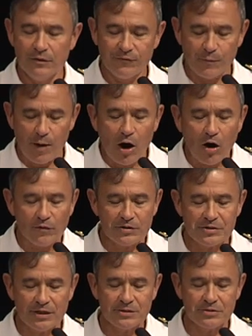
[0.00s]
from all the
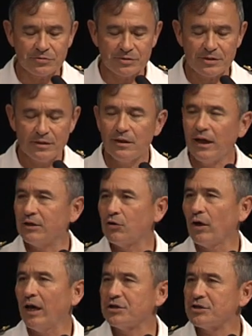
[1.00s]
sensors into
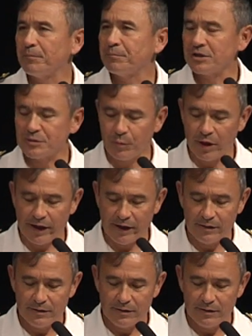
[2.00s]
a heads-up display.